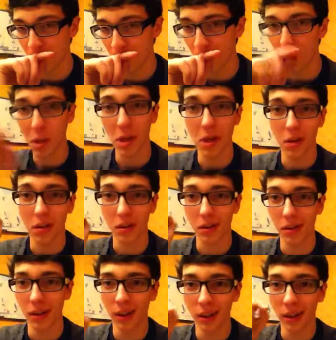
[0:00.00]
but yeah,
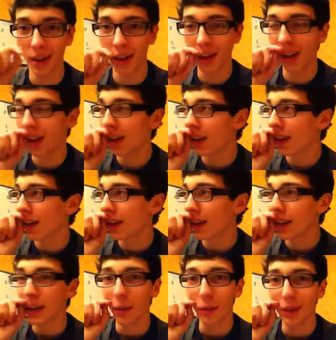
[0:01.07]

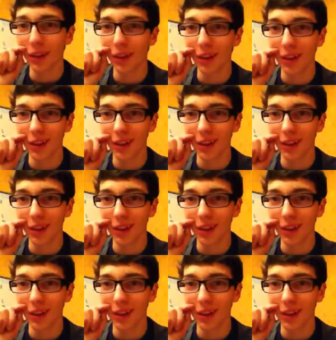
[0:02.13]
can't wait.